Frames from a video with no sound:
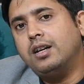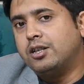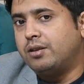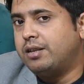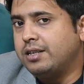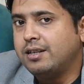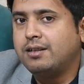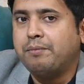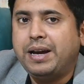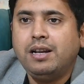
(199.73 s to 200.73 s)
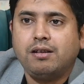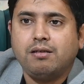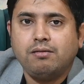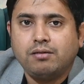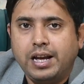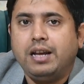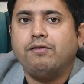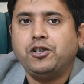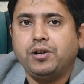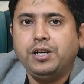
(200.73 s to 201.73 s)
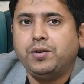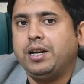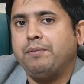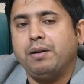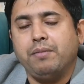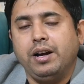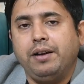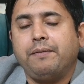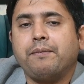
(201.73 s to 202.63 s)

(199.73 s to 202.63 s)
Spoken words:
So this is the main thing which you need to keep in mind.